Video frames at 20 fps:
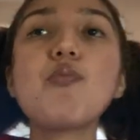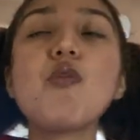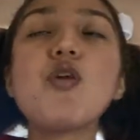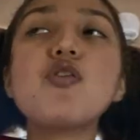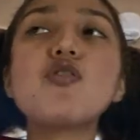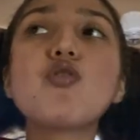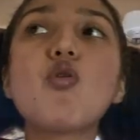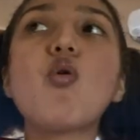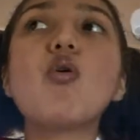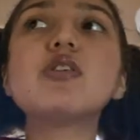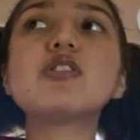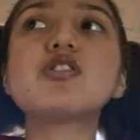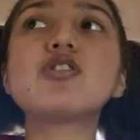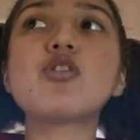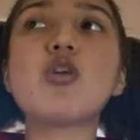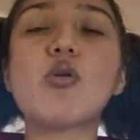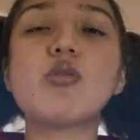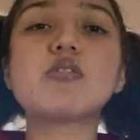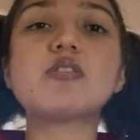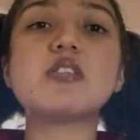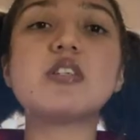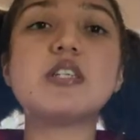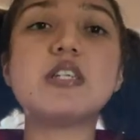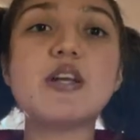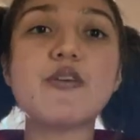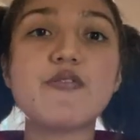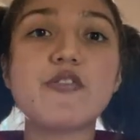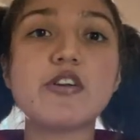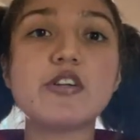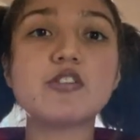you're going to notice the
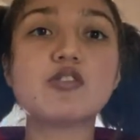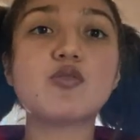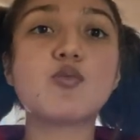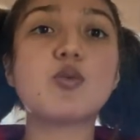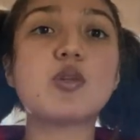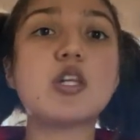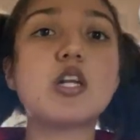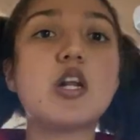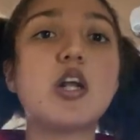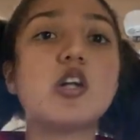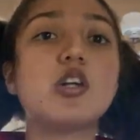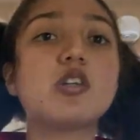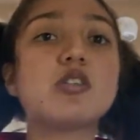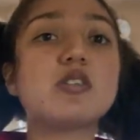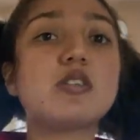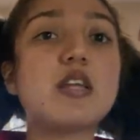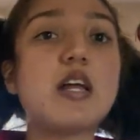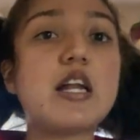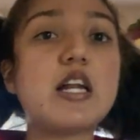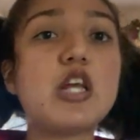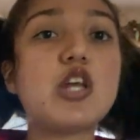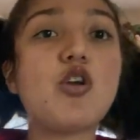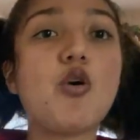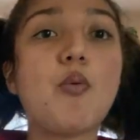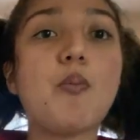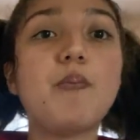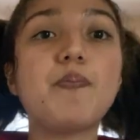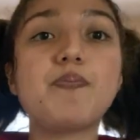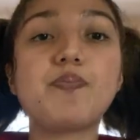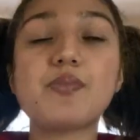difference within understanding
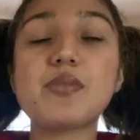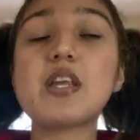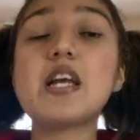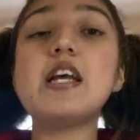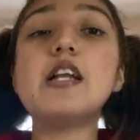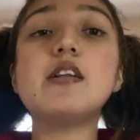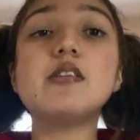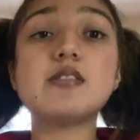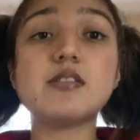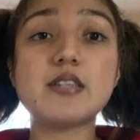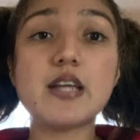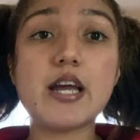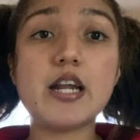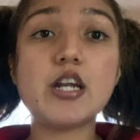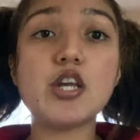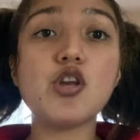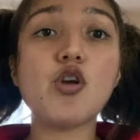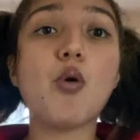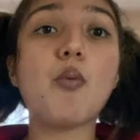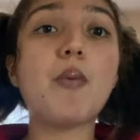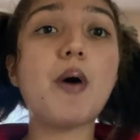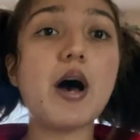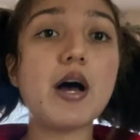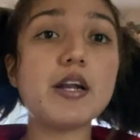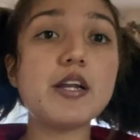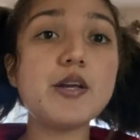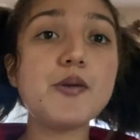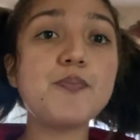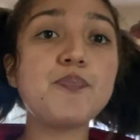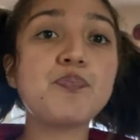your
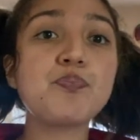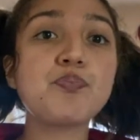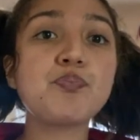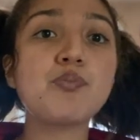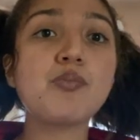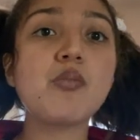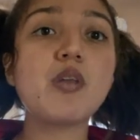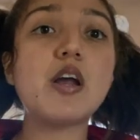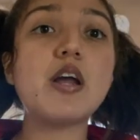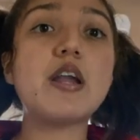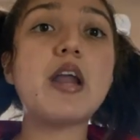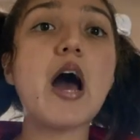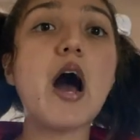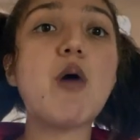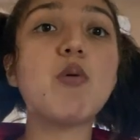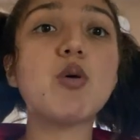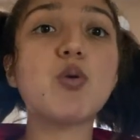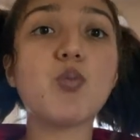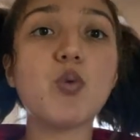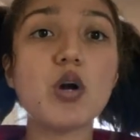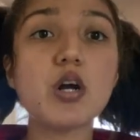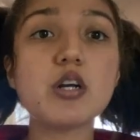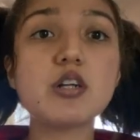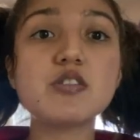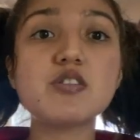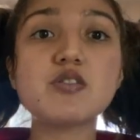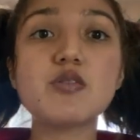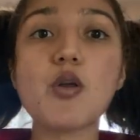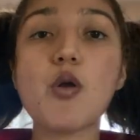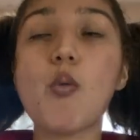body and how it
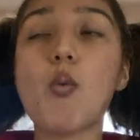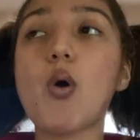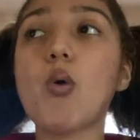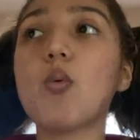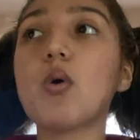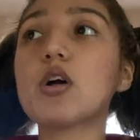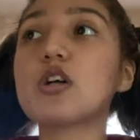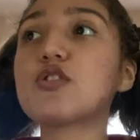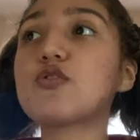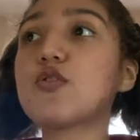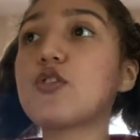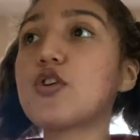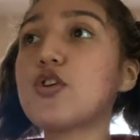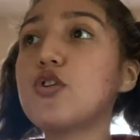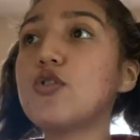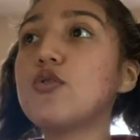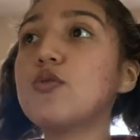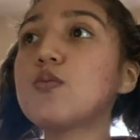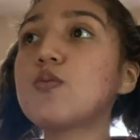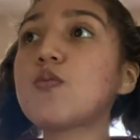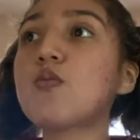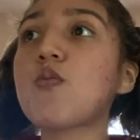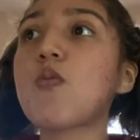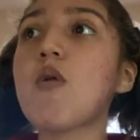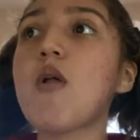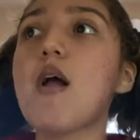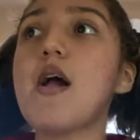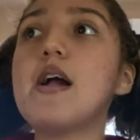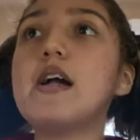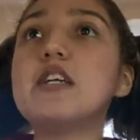works and what works for you.
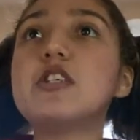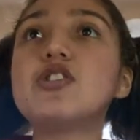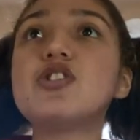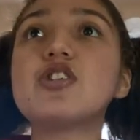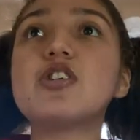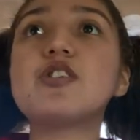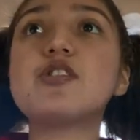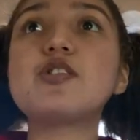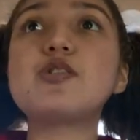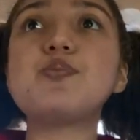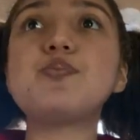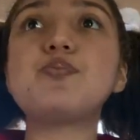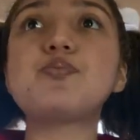And just,